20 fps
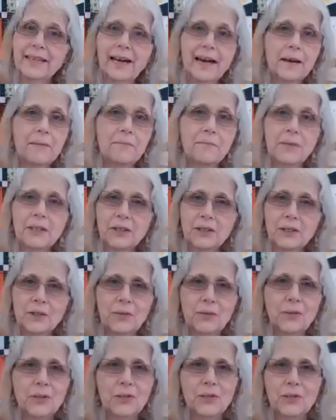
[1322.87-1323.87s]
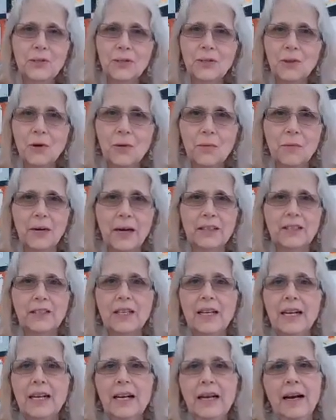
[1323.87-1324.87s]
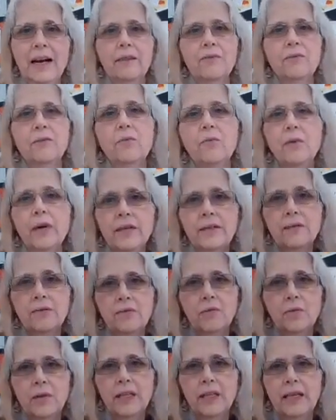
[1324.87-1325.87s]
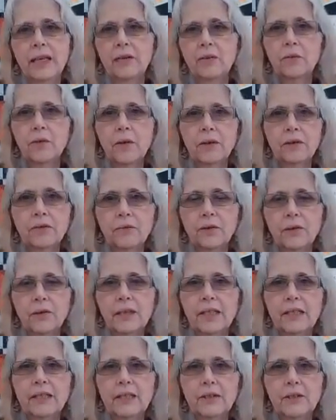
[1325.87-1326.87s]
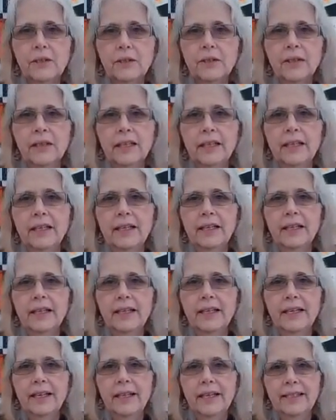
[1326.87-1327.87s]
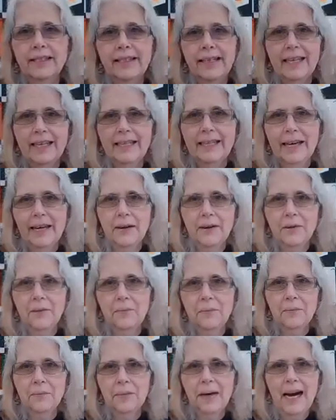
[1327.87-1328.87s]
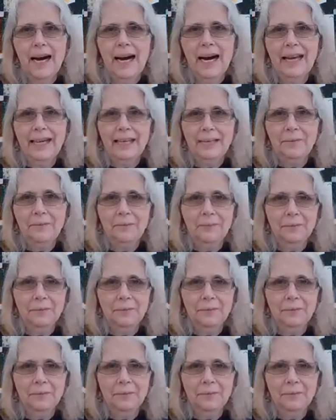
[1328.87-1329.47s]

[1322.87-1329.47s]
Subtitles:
I miss you so much. Have a wonderful weekend, a wonderful Easter, and take care. Bye.